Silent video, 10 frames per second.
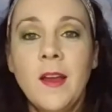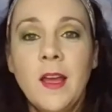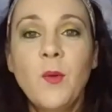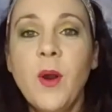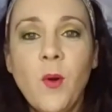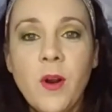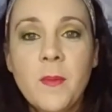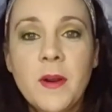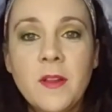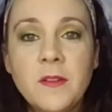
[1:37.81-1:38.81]
in what order I'm
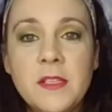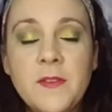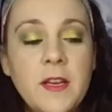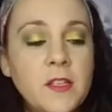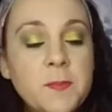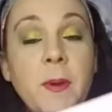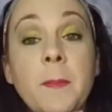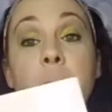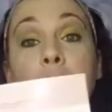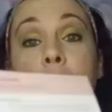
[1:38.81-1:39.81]
going to load these videos,
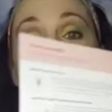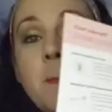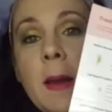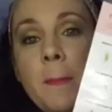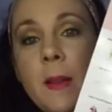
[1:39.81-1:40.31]
but my